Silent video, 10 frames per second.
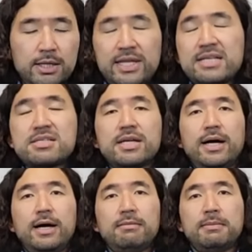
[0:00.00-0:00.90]
Next
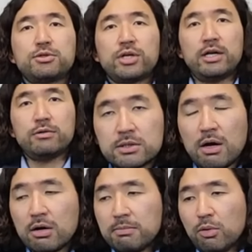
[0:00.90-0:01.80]
time, I'm trying to
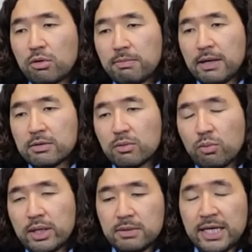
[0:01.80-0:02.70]
talk more about
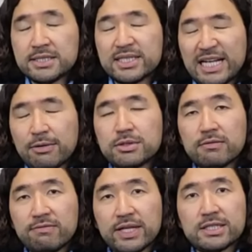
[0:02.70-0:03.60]
what ins and outs
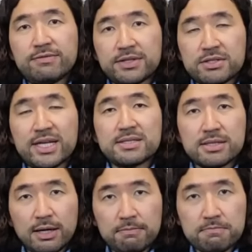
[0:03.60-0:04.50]
of flash fiction next
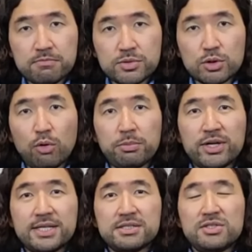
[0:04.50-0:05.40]
time. So hope you
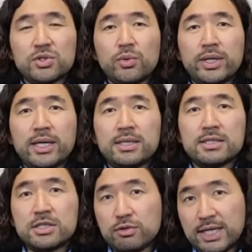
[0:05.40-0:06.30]
guys enjoy and
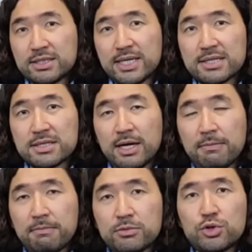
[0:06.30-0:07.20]
see you guys next time.
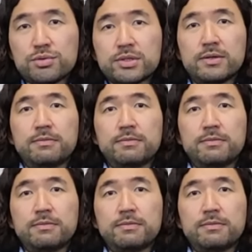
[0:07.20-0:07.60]
Cheers!